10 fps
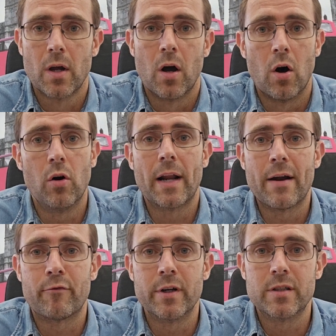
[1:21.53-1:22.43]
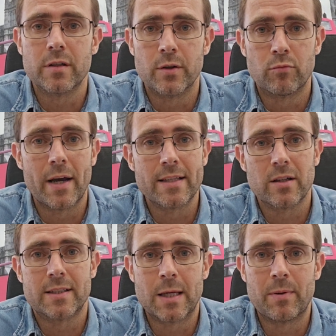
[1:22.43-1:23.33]
On average, the rates
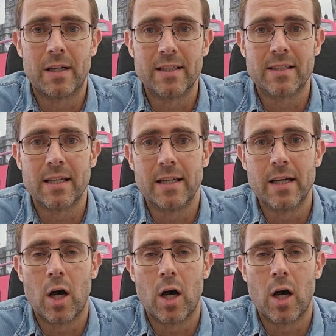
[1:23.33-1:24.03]
I typically see